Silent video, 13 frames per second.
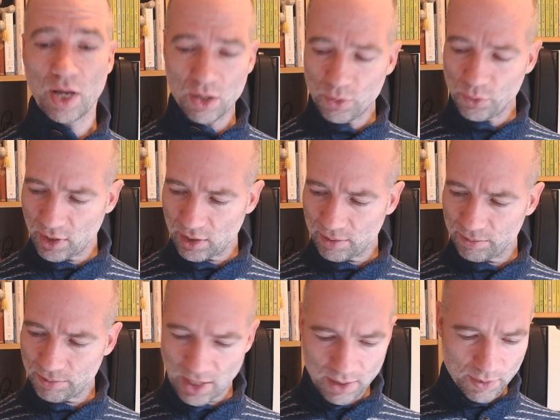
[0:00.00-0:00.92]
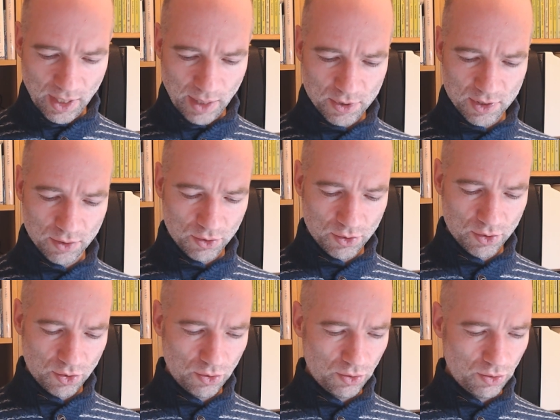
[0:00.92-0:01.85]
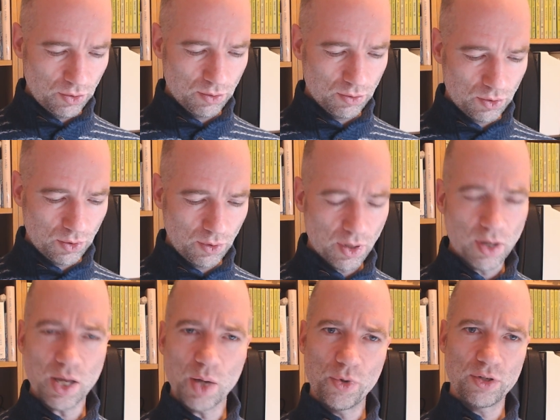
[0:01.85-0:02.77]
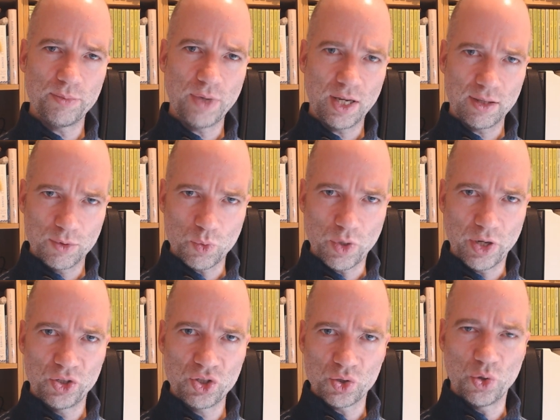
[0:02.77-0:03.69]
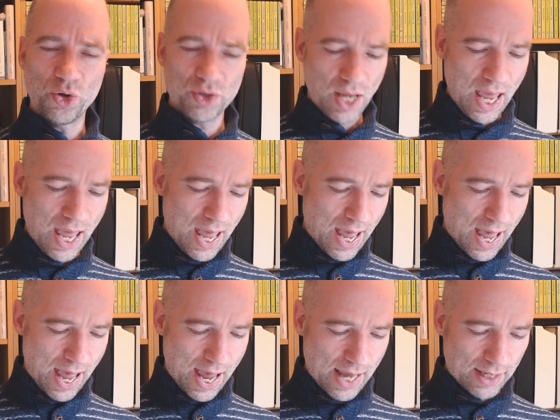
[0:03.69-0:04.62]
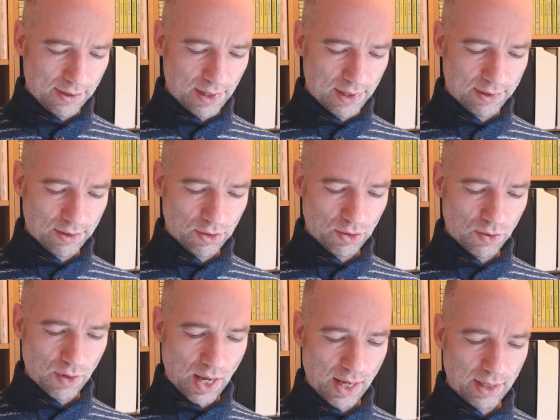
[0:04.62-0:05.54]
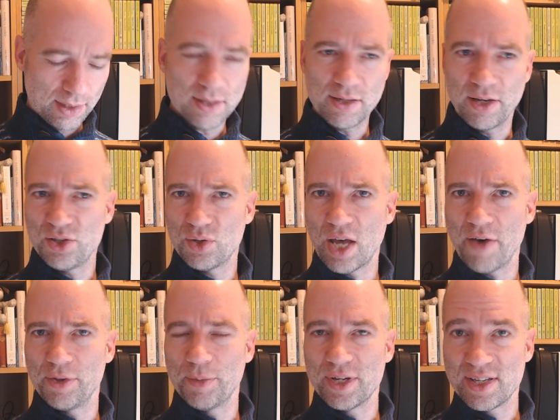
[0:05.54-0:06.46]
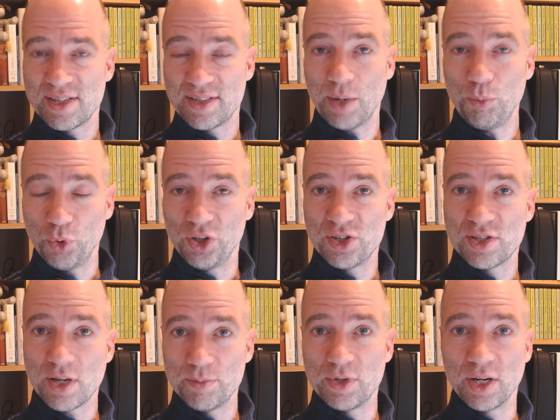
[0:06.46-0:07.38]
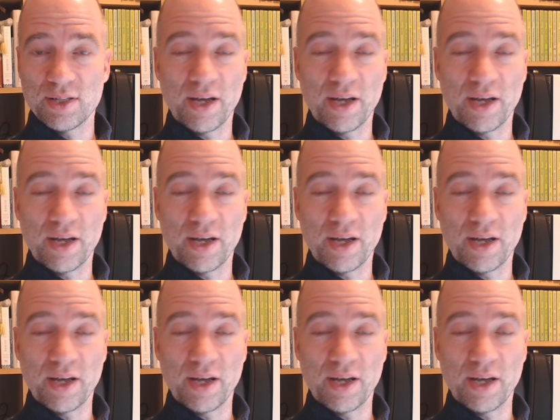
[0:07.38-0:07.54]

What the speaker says: I don't want to make my episodes too long. I want to make them quite short, and so it's nice to have them as a separate subject.